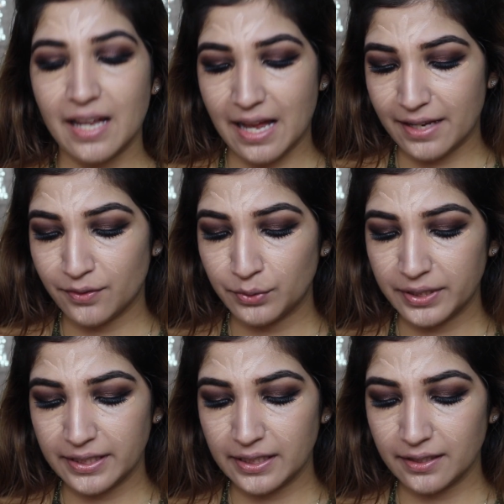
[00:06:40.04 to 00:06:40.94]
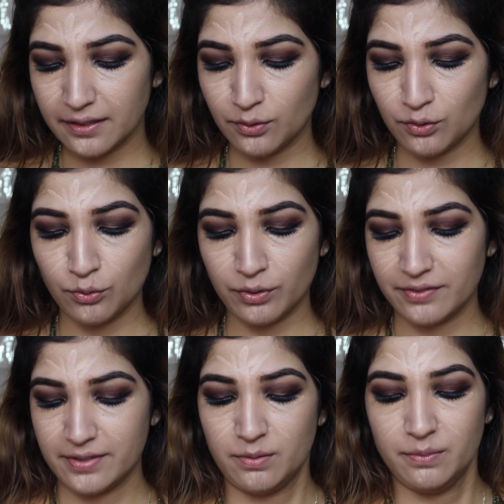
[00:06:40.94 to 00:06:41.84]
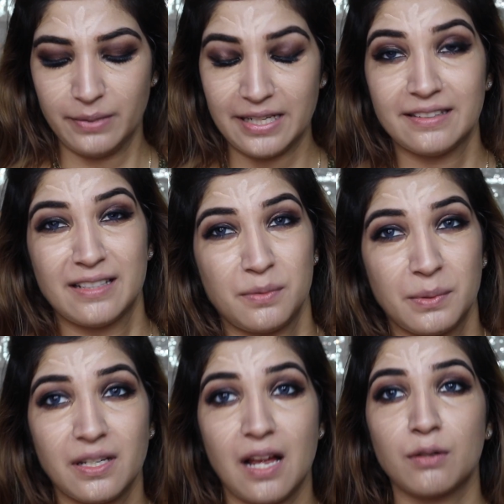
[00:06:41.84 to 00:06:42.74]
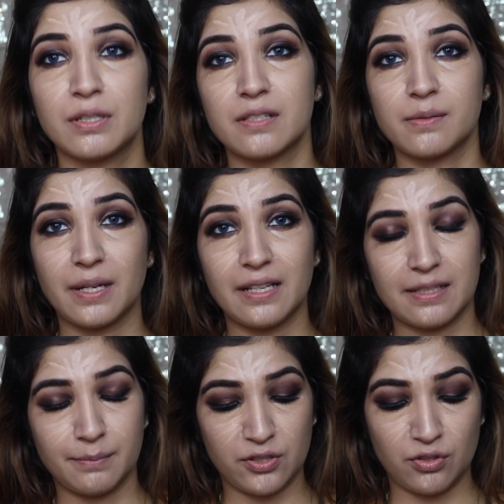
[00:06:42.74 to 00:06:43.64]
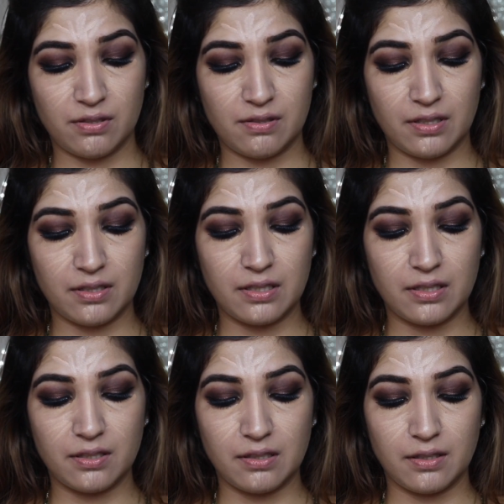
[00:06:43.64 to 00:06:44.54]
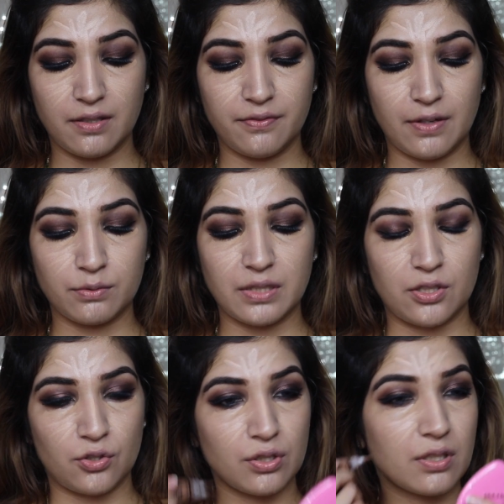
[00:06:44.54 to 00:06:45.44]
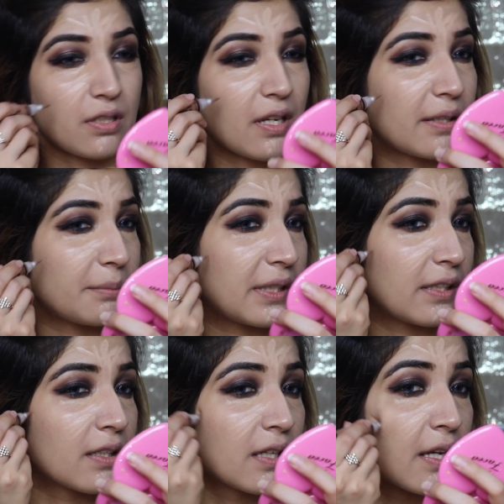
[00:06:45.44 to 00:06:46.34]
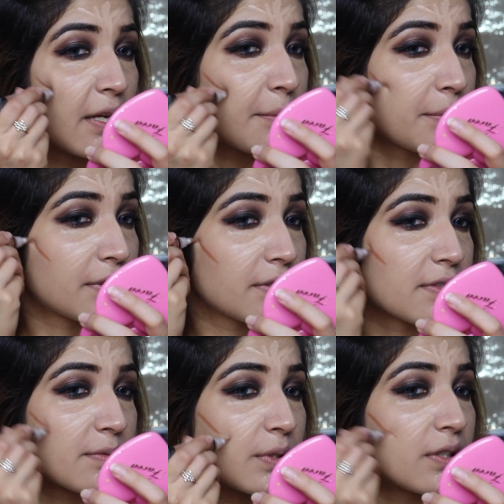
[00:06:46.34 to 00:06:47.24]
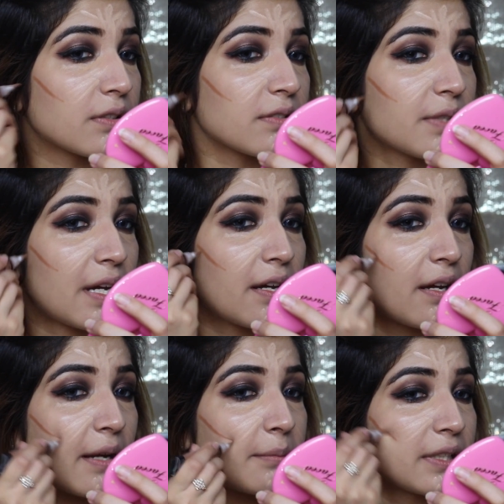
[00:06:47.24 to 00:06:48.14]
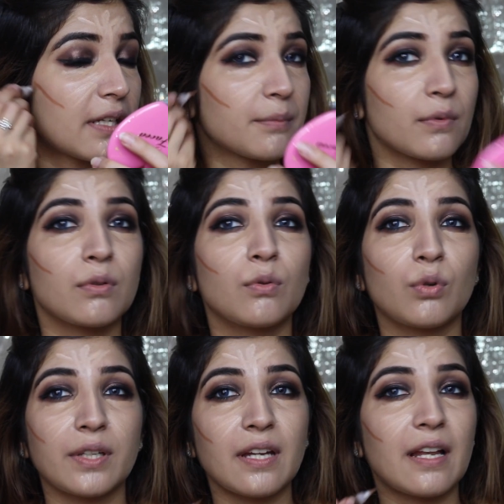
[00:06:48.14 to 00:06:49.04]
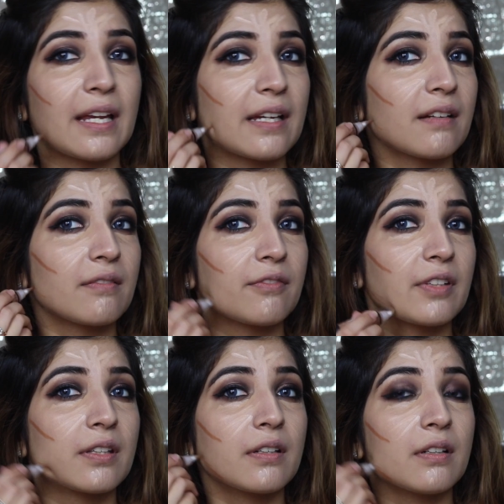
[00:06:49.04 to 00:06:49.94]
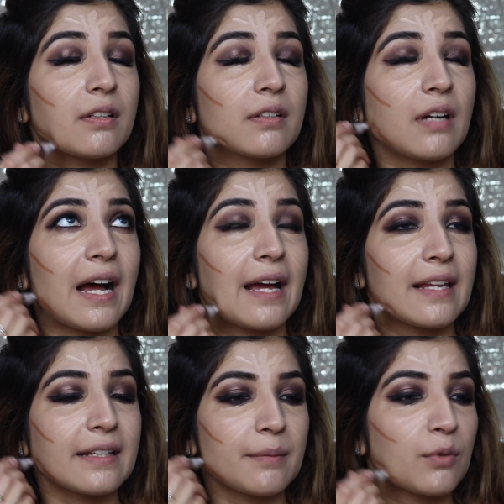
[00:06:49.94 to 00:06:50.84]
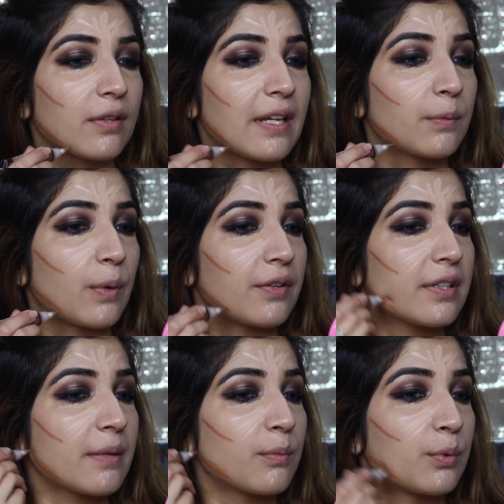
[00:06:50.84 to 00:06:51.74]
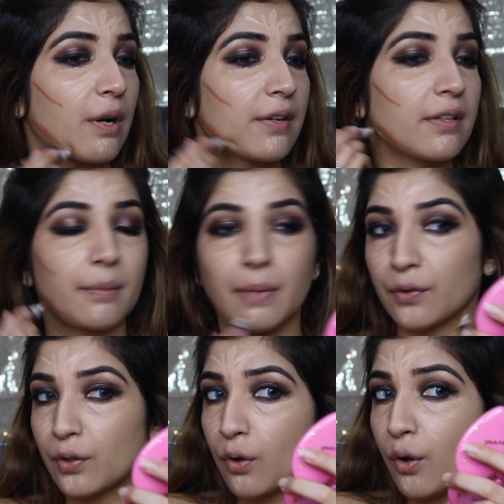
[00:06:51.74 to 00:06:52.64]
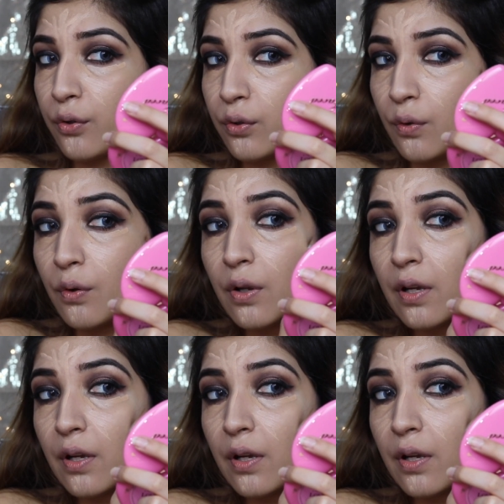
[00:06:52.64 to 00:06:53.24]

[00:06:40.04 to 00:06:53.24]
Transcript: I really don't know if this will blend this one out as well as much as it did the foundation. I mean, because with I'm okay. And I, with the highlight, I'm not that worried. I'm worried about the contour.